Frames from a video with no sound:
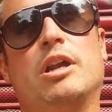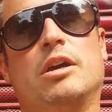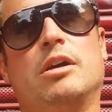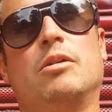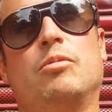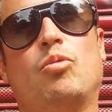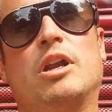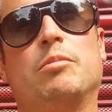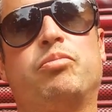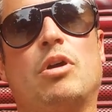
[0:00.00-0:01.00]
won a
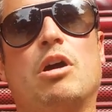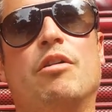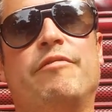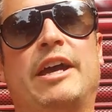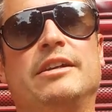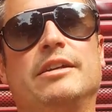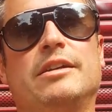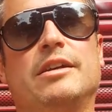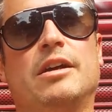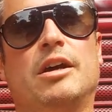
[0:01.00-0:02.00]
pro event.
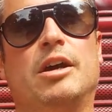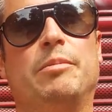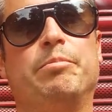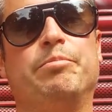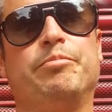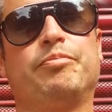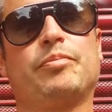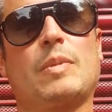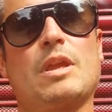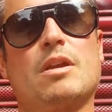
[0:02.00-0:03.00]
I
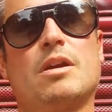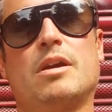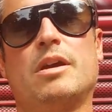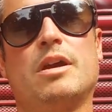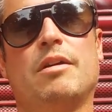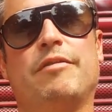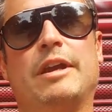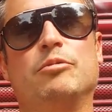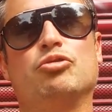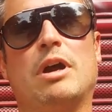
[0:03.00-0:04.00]

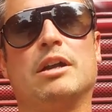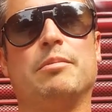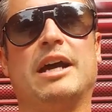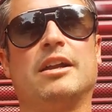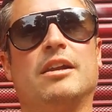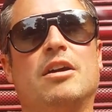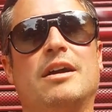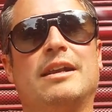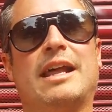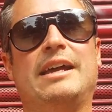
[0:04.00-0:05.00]
think it was around about the
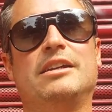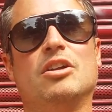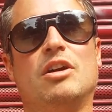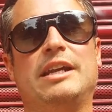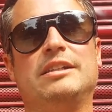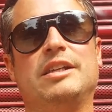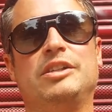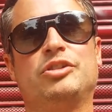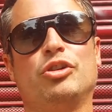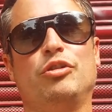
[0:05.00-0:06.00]
late
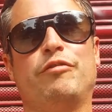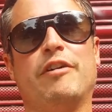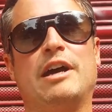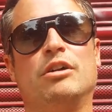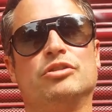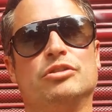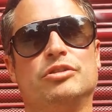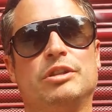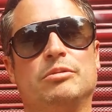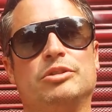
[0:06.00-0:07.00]
90s,
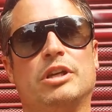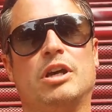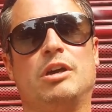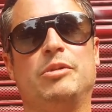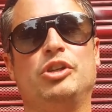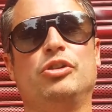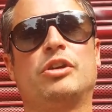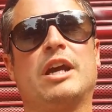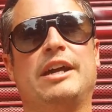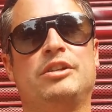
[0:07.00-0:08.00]
2000s. It was a
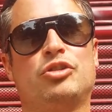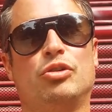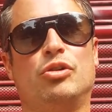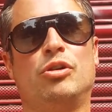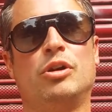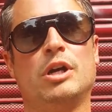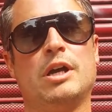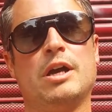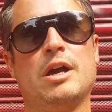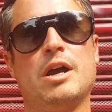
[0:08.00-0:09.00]
UK tour,
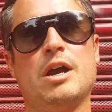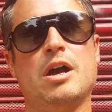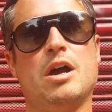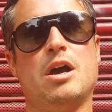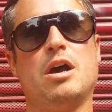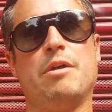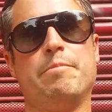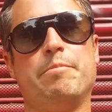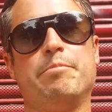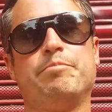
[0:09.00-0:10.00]

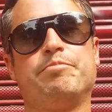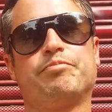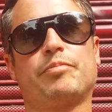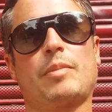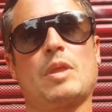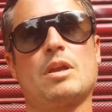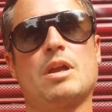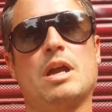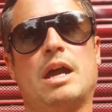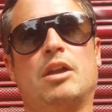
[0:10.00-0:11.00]
and
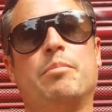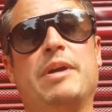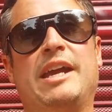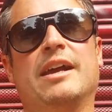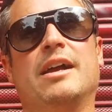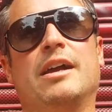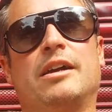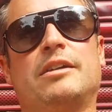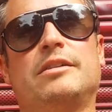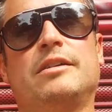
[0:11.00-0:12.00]
I beat
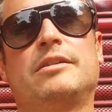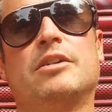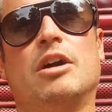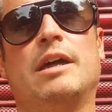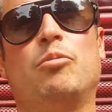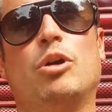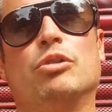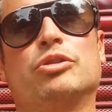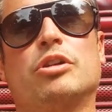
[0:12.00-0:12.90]
a Welsh